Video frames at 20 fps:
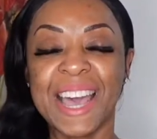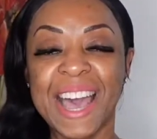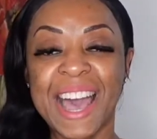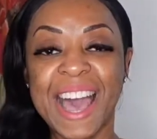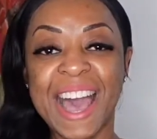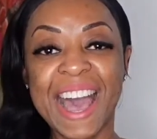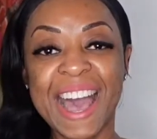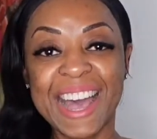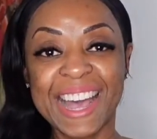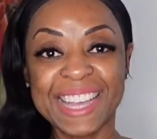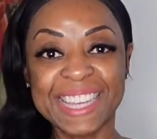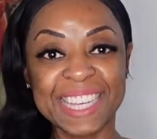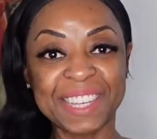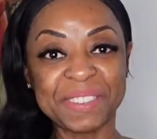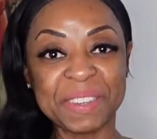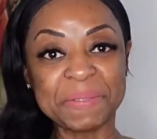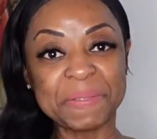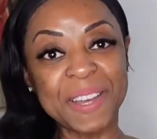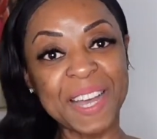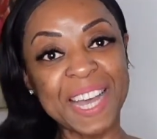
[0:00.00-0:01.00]
Hi
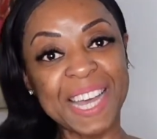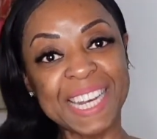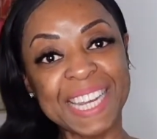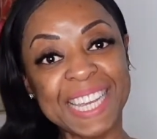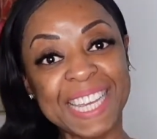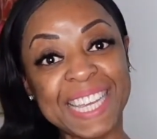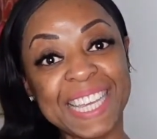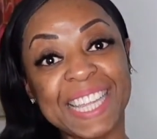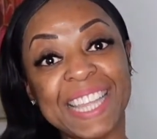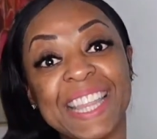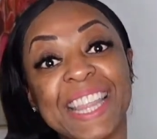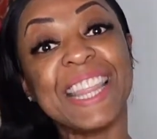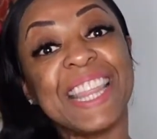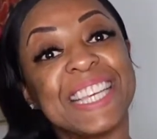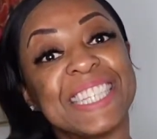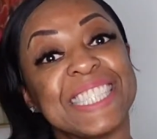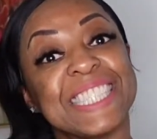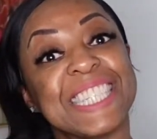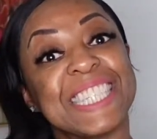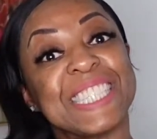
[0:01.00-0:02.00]
everybody,
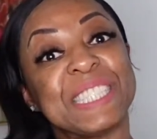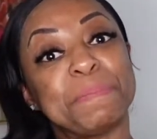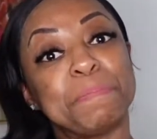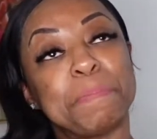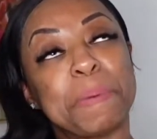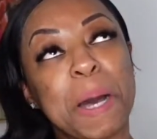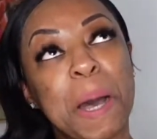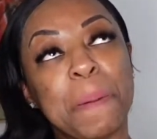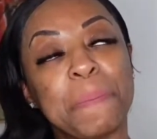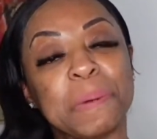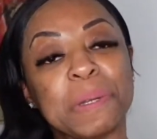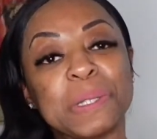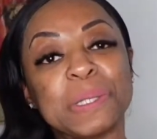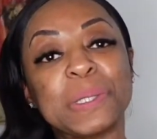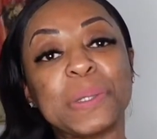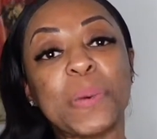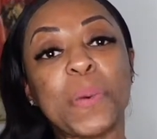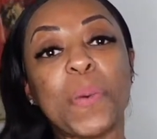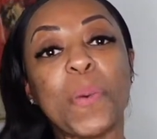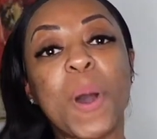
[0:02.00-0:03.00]
this is
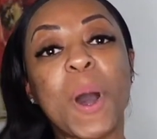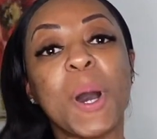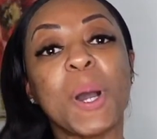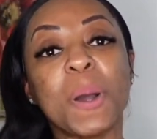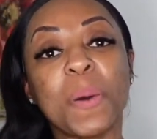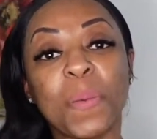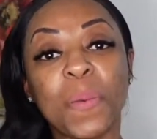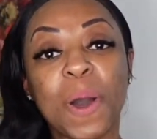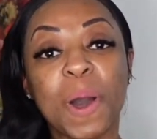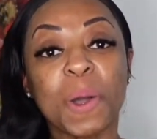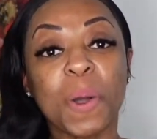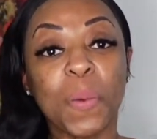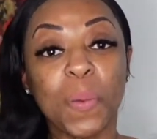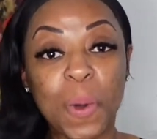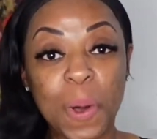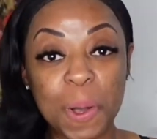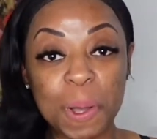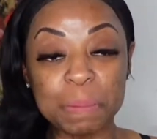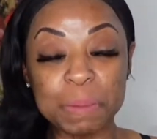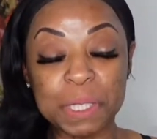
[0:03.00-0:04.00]
Bubbles.
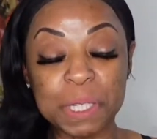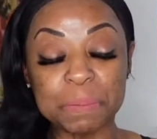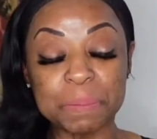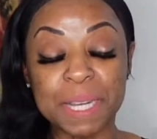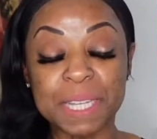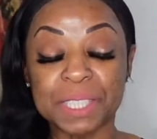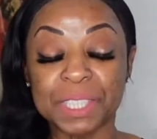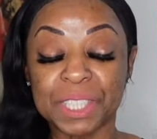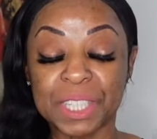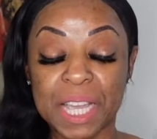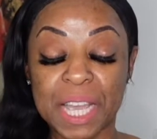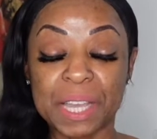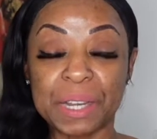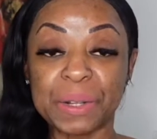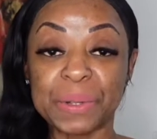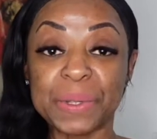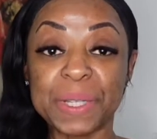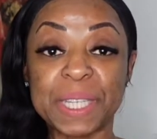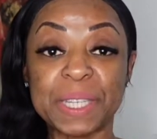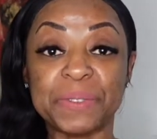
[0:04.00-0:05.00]
Welcome to my
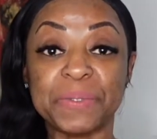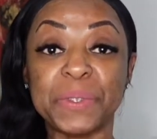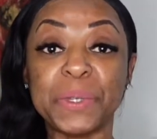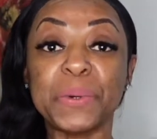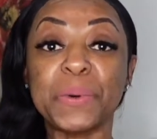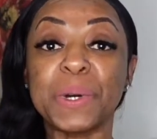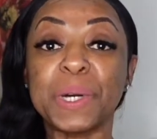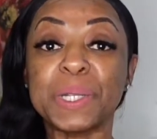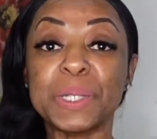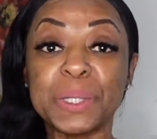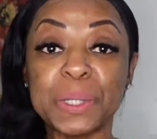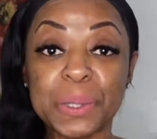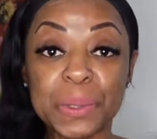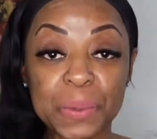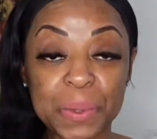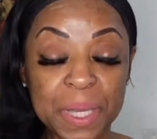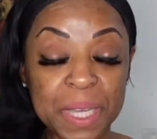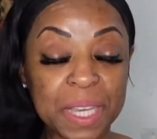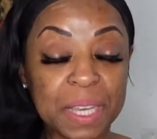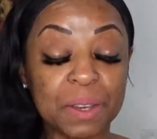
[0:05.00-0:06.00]
channel. If you are
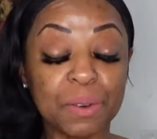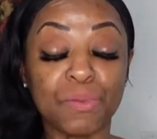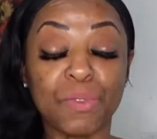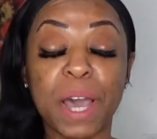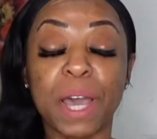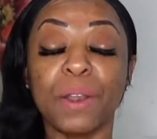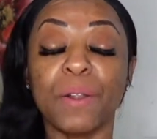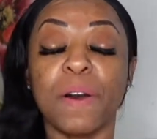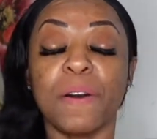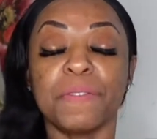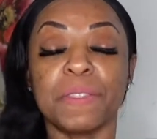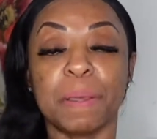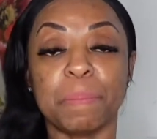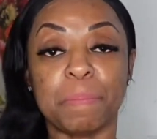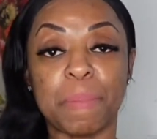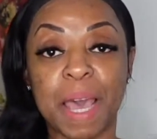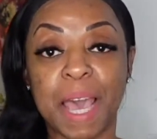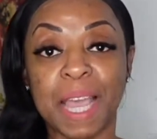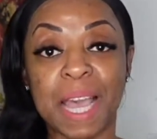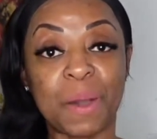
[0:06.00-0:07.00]
new here, right off the
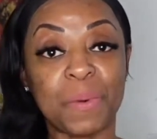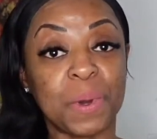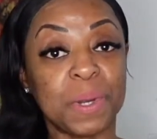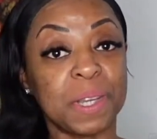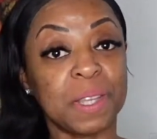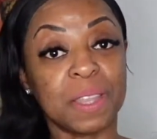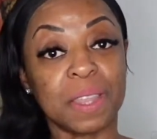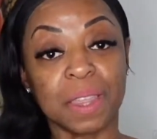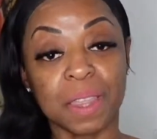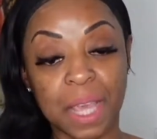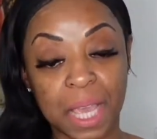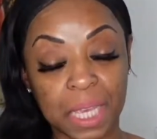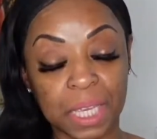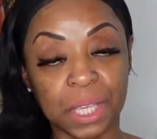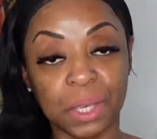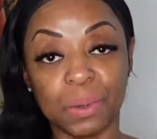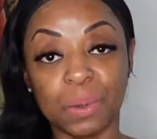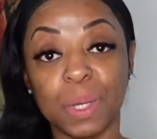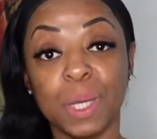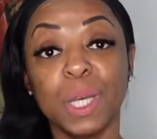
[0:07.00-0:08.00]
bat, I want to thank
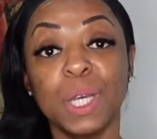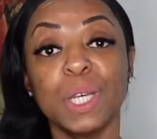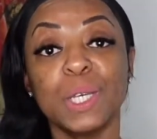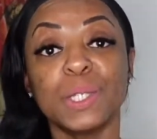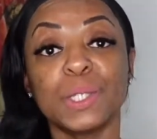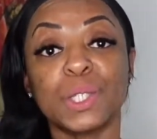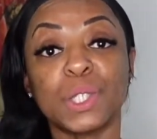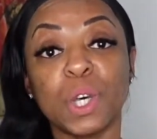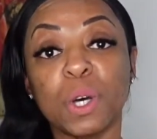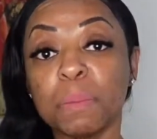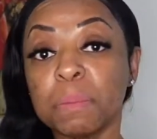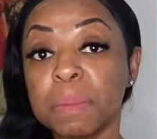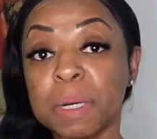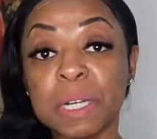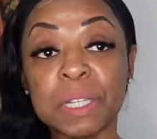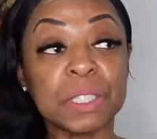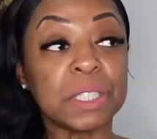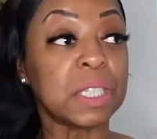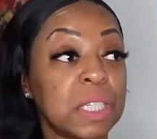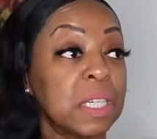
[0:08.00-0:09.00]
you so
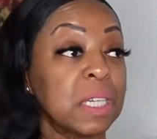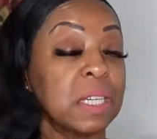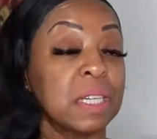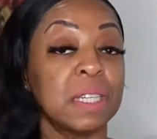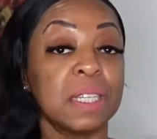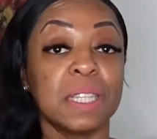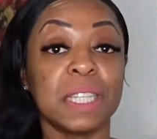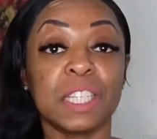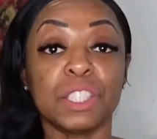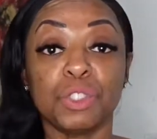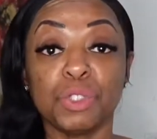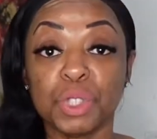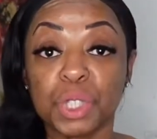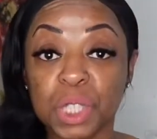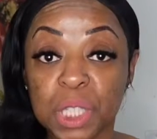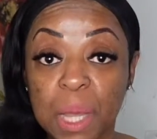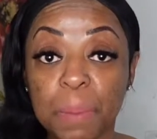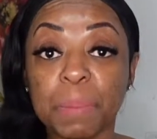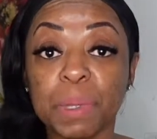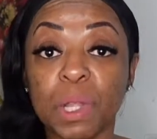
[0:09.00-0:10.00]
much that you
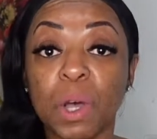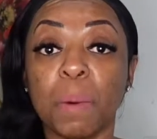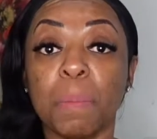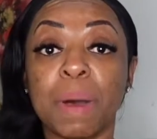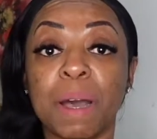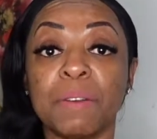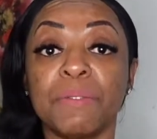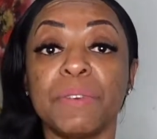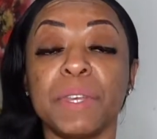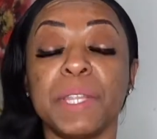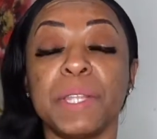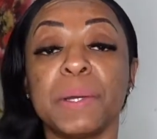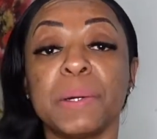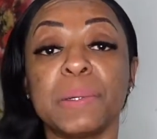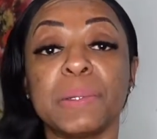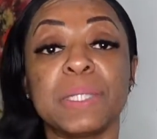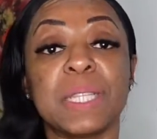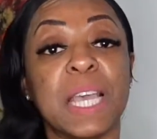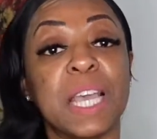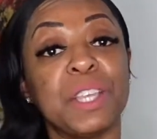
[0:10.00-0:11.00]
stumble on my
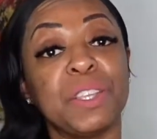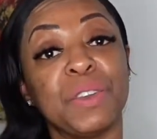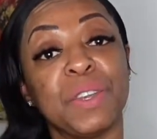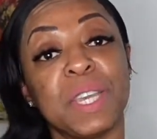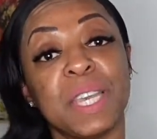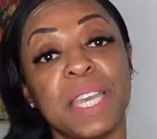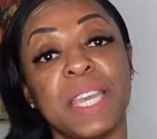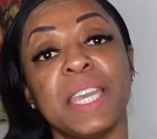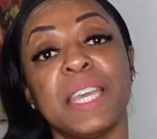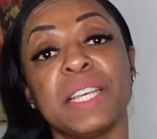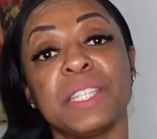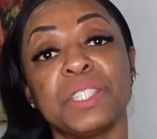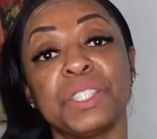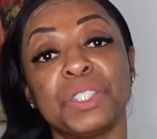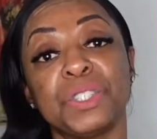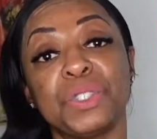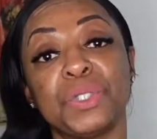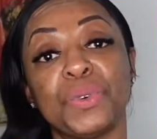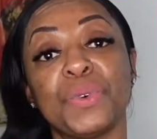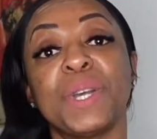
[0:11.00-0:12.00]
videos and you're here to
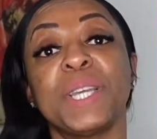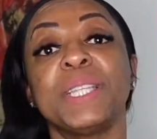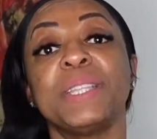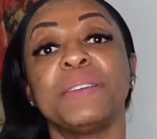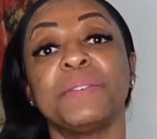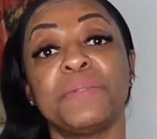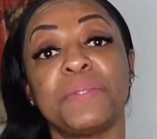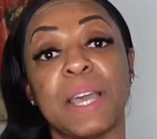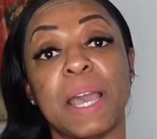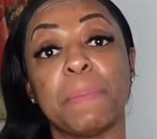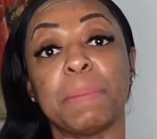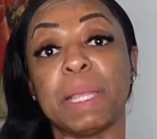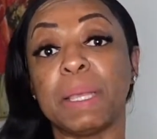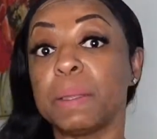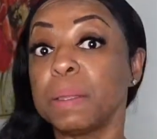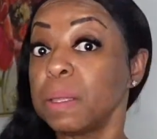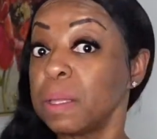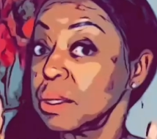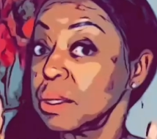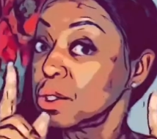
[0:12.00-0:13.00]
join the family.
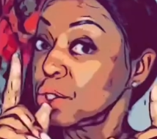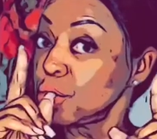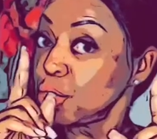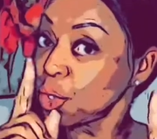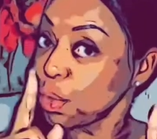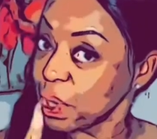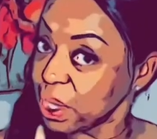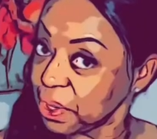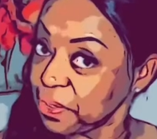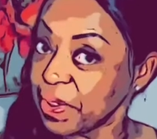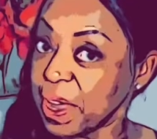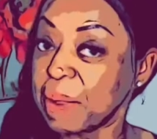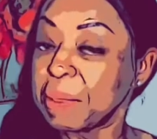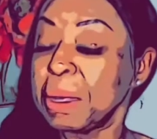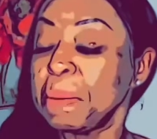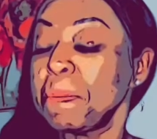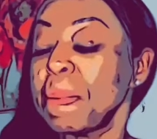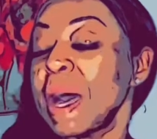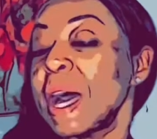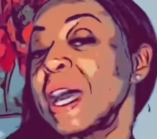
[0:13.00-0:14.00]
Join the
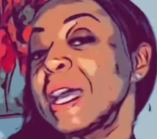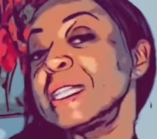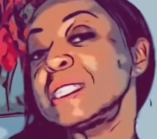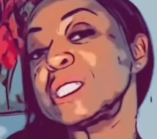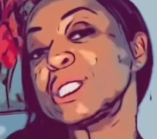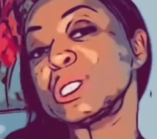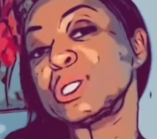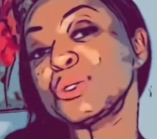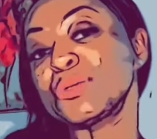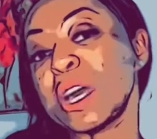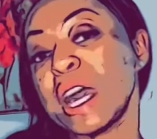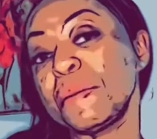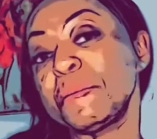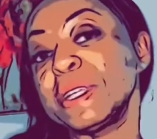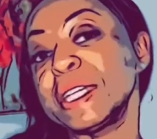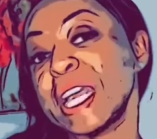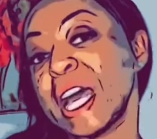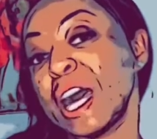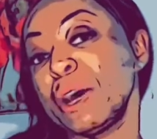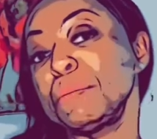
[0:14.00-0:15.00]
family by subscribing
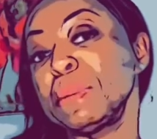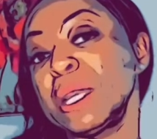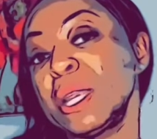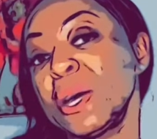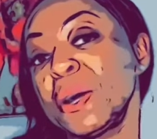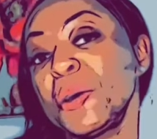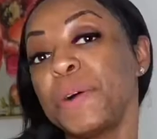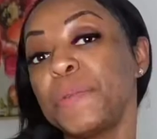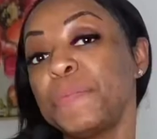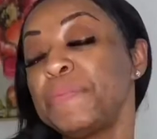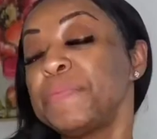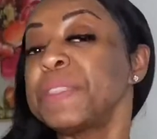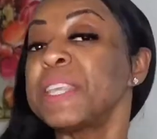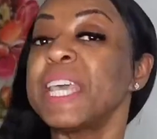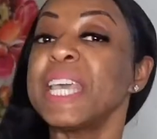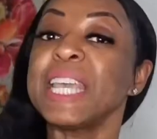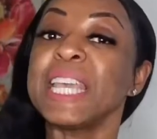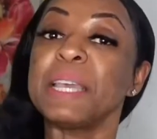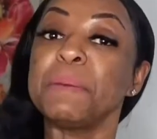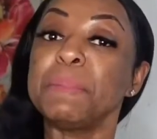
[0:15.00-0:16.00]
down below
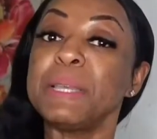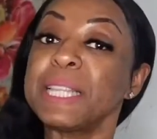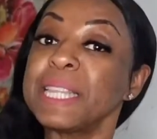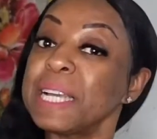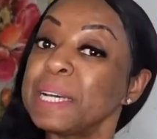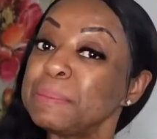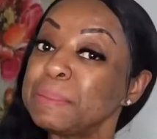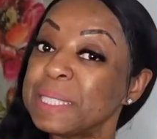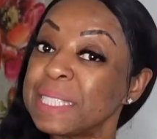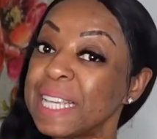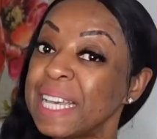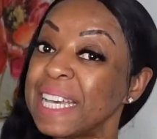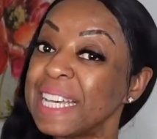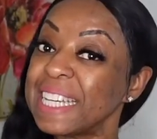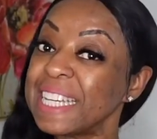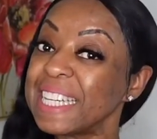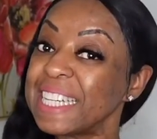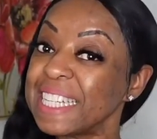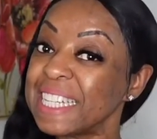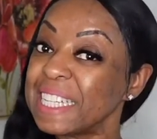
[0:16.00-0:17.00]
and give me thumbs
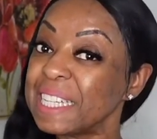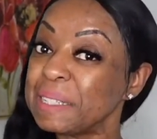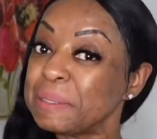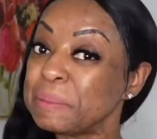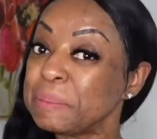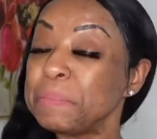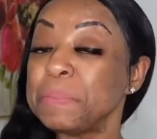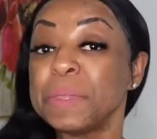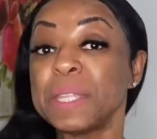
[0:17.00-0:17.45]
up.